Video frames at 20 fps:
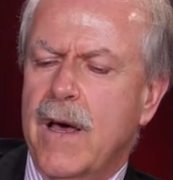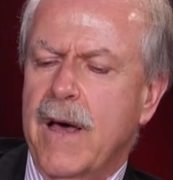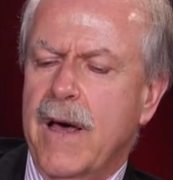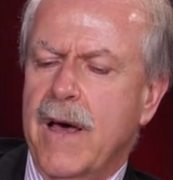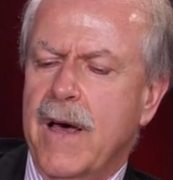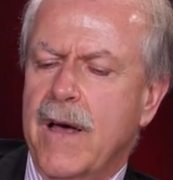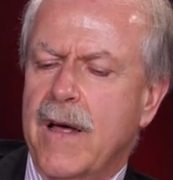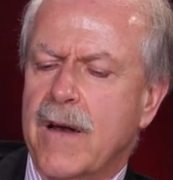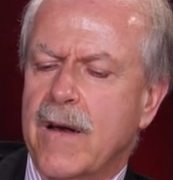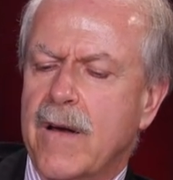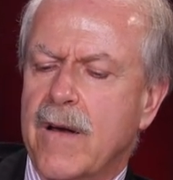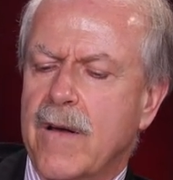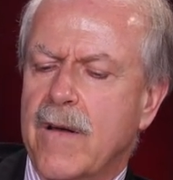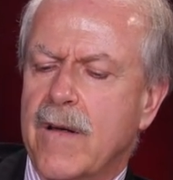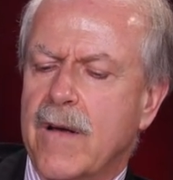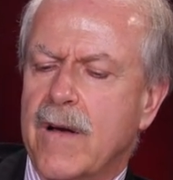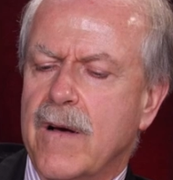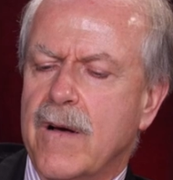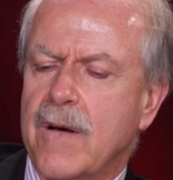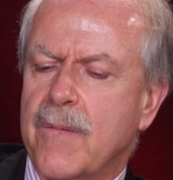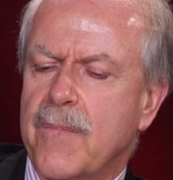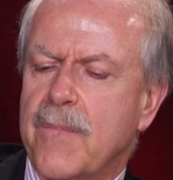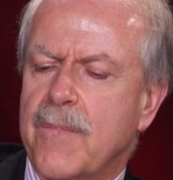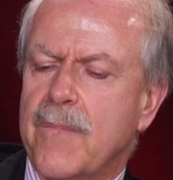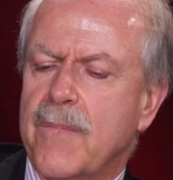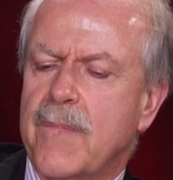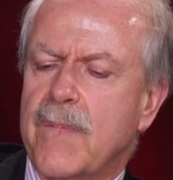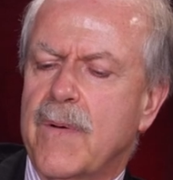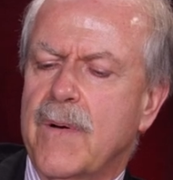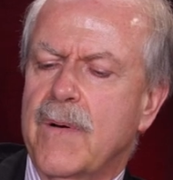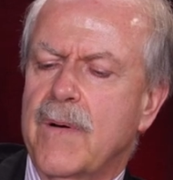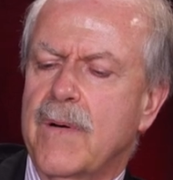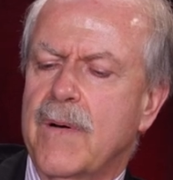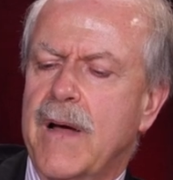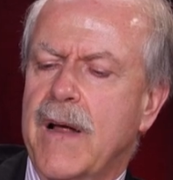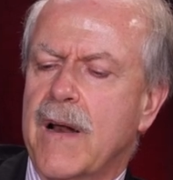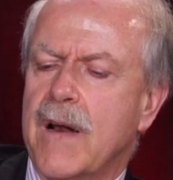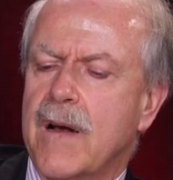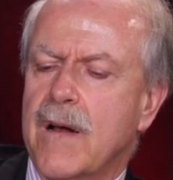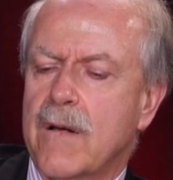And
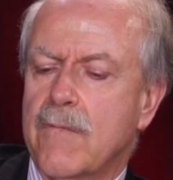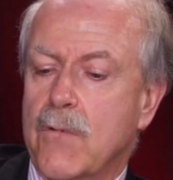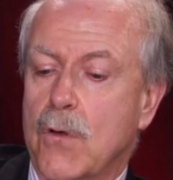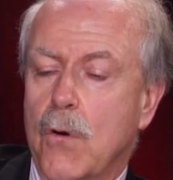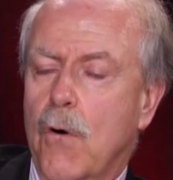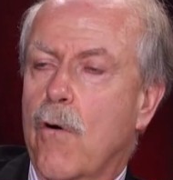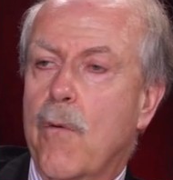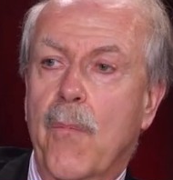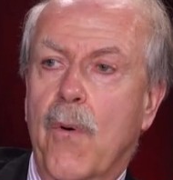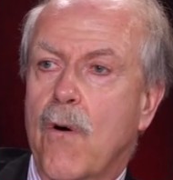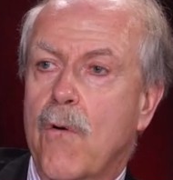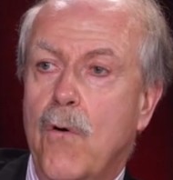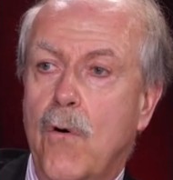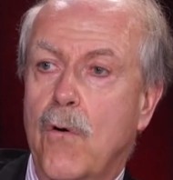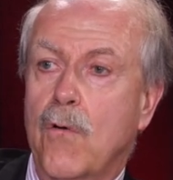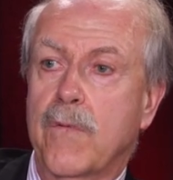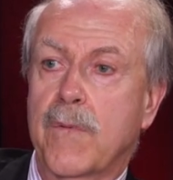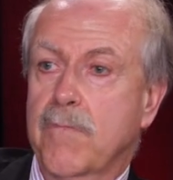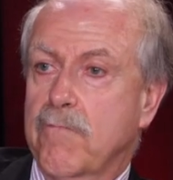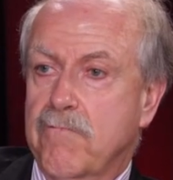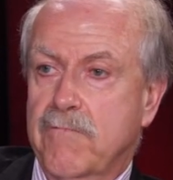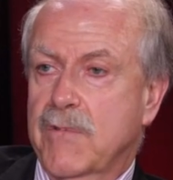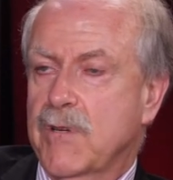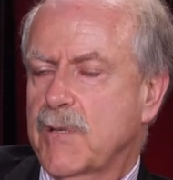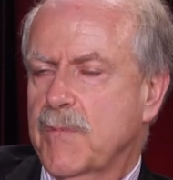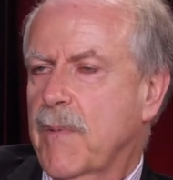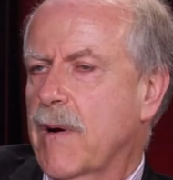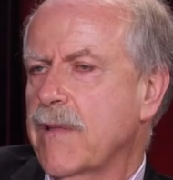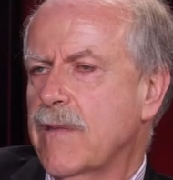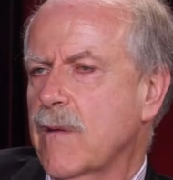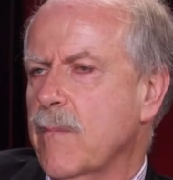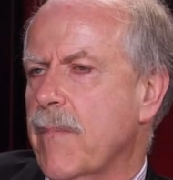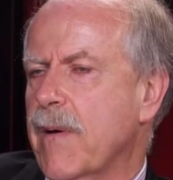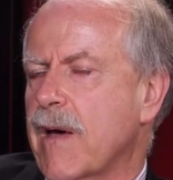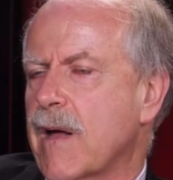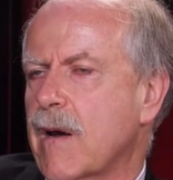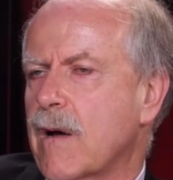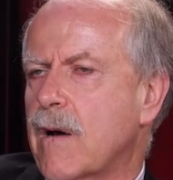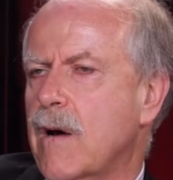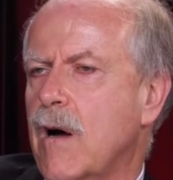ended up, lo and behold, despite the
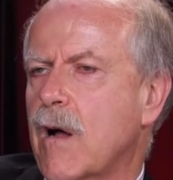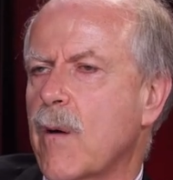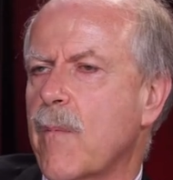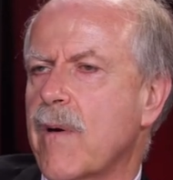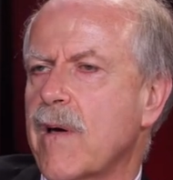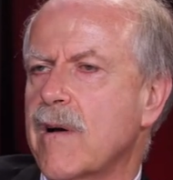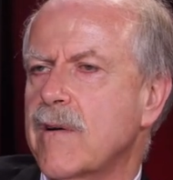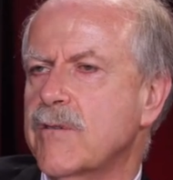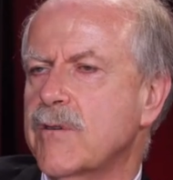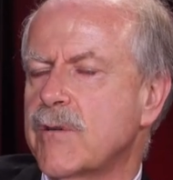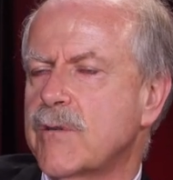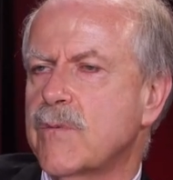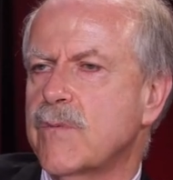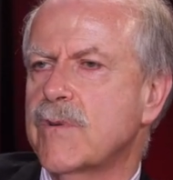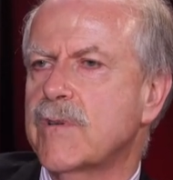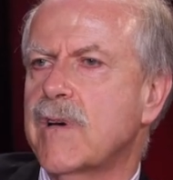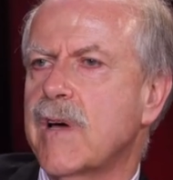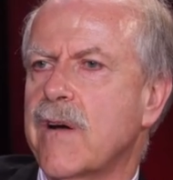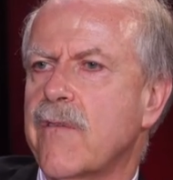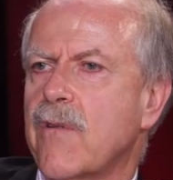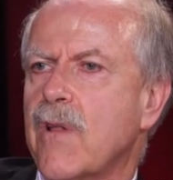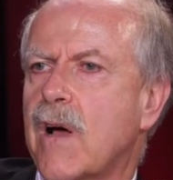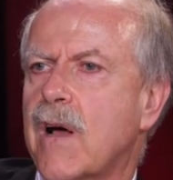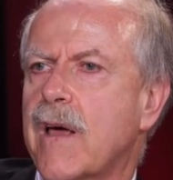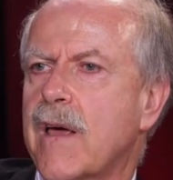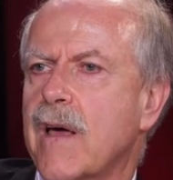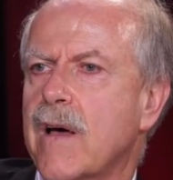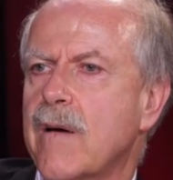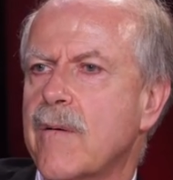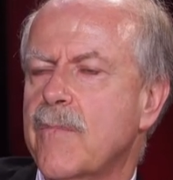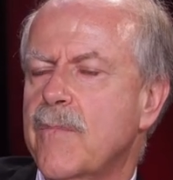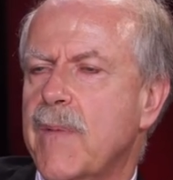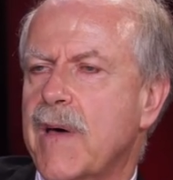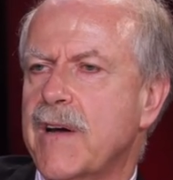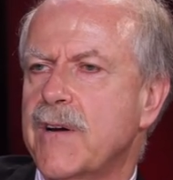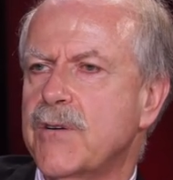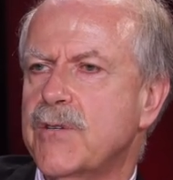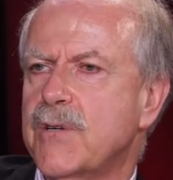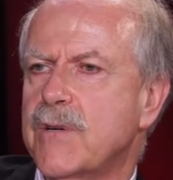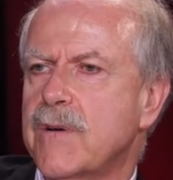bad economy, I just was kind of lucky. I
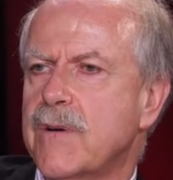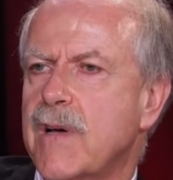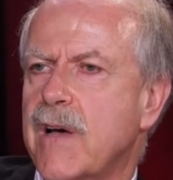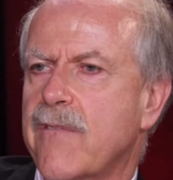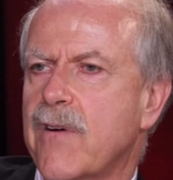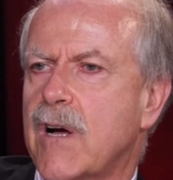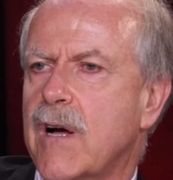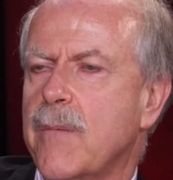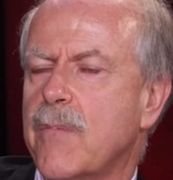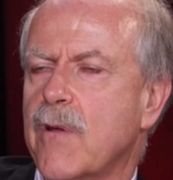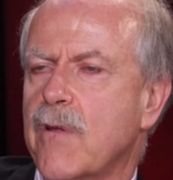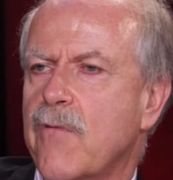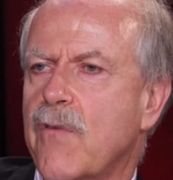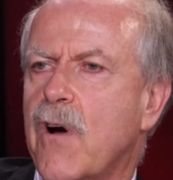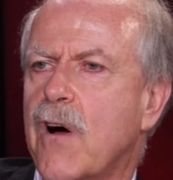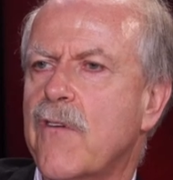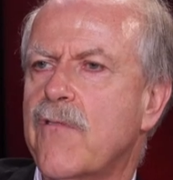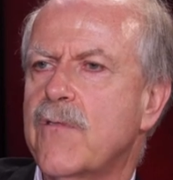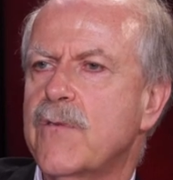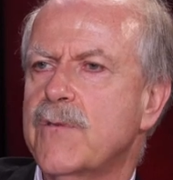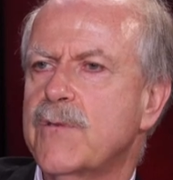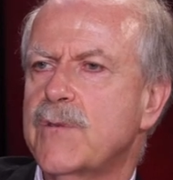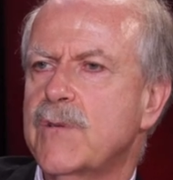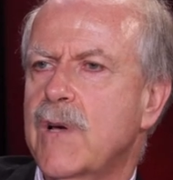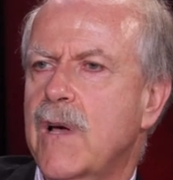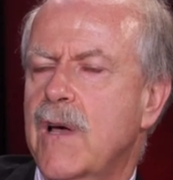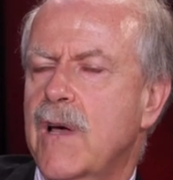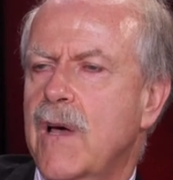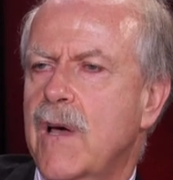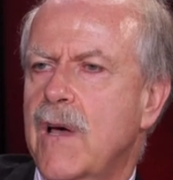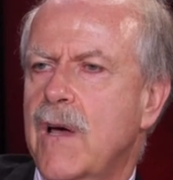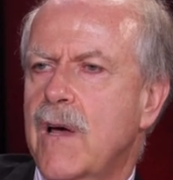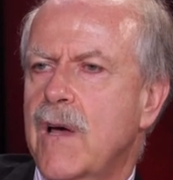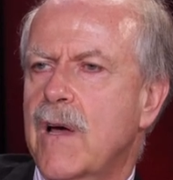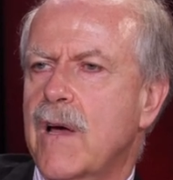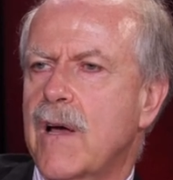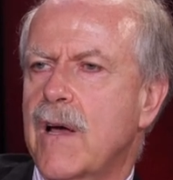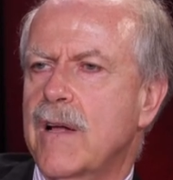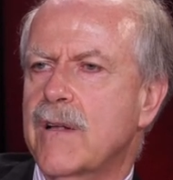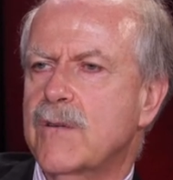managed to have a couple of offers.
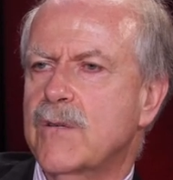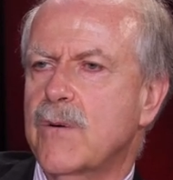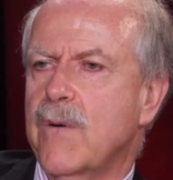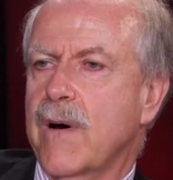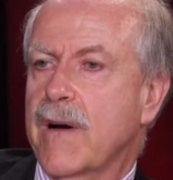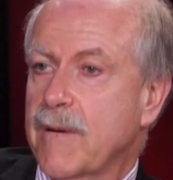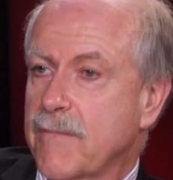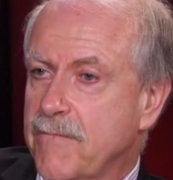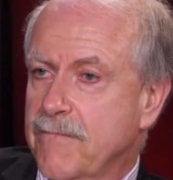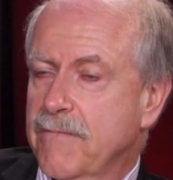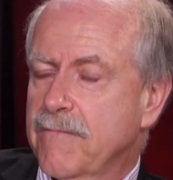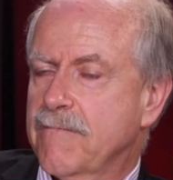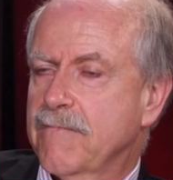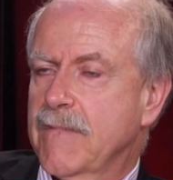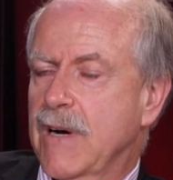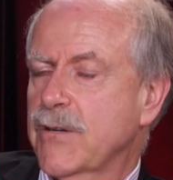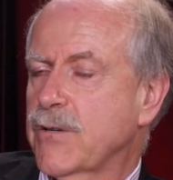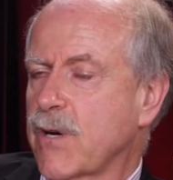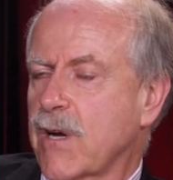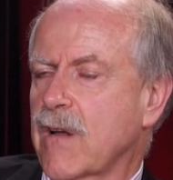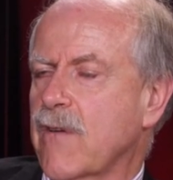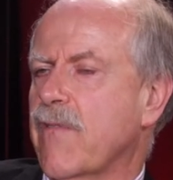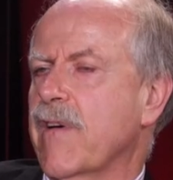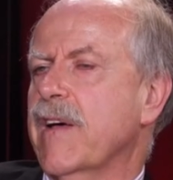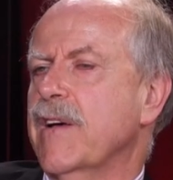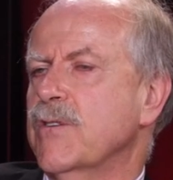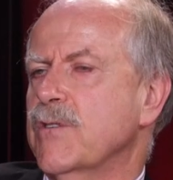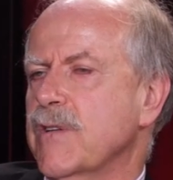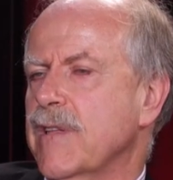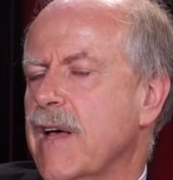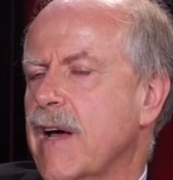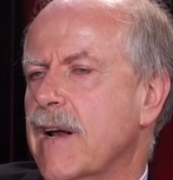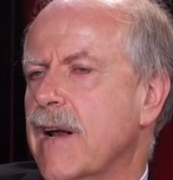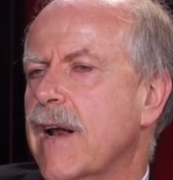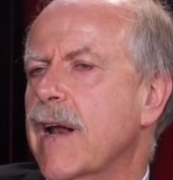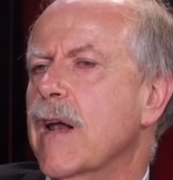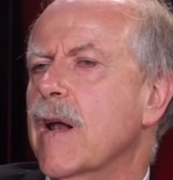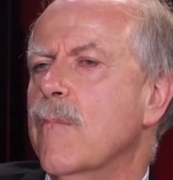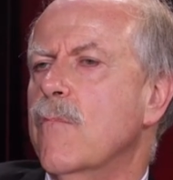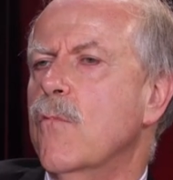And so I took advantage of
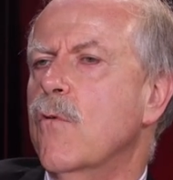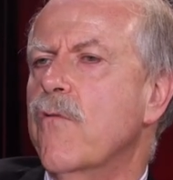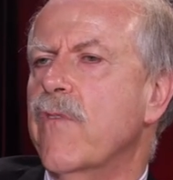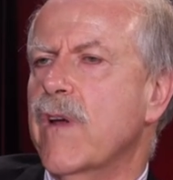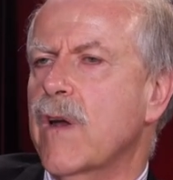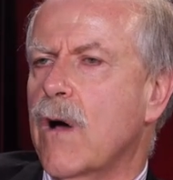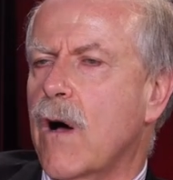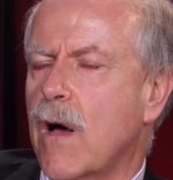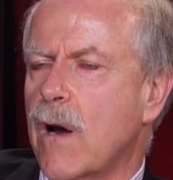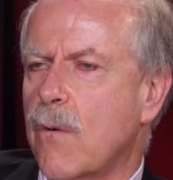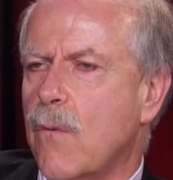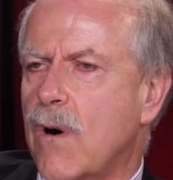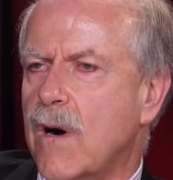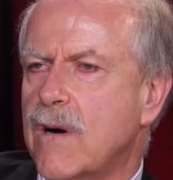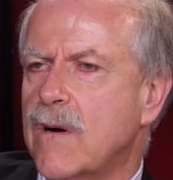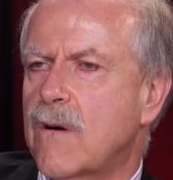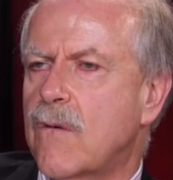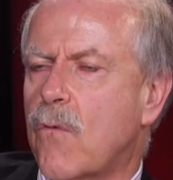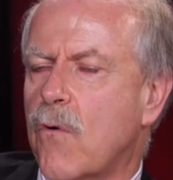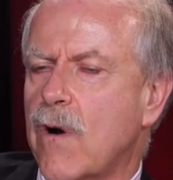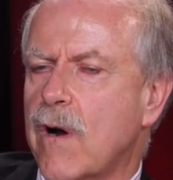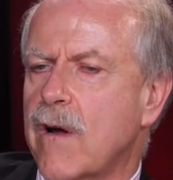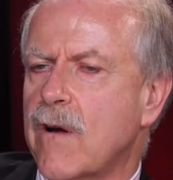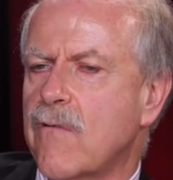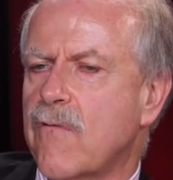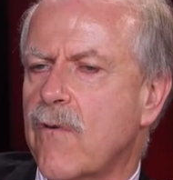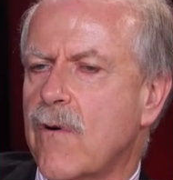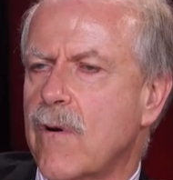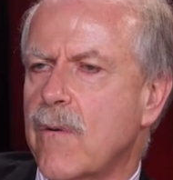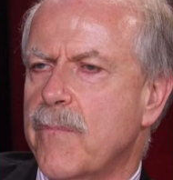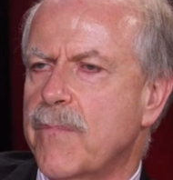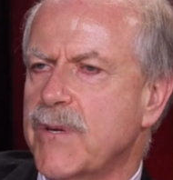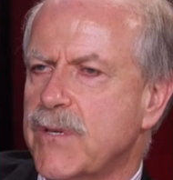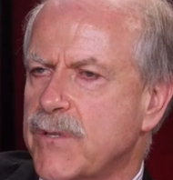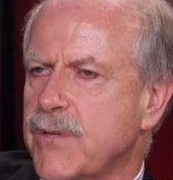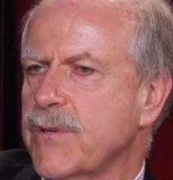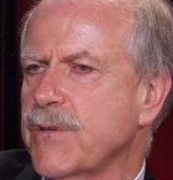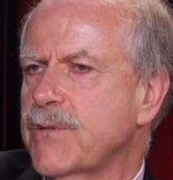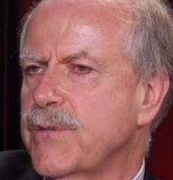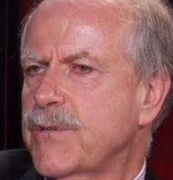that. I ended up moving to Ottawa, working for a
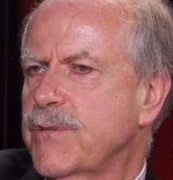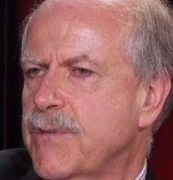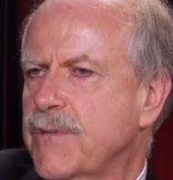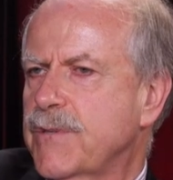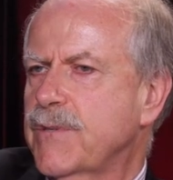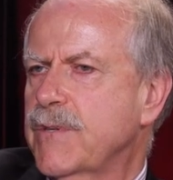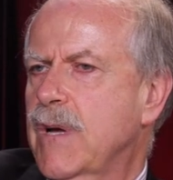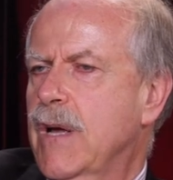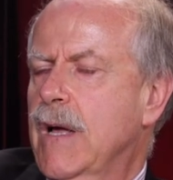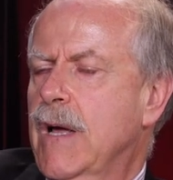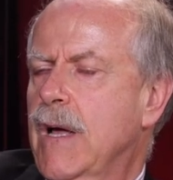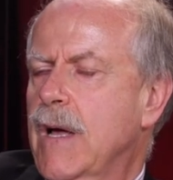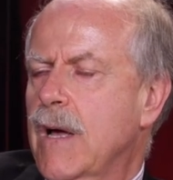business